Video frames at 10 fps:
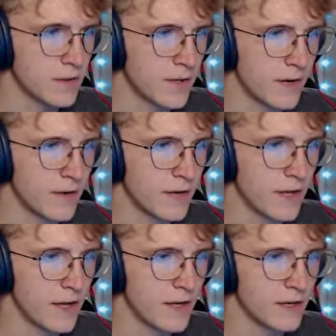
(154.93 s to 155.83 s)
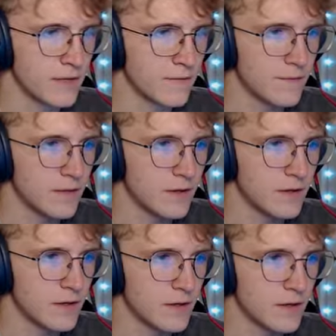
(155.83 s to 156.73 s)
I already have
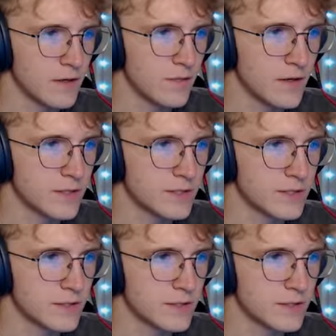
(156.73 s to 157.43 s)
a bunch.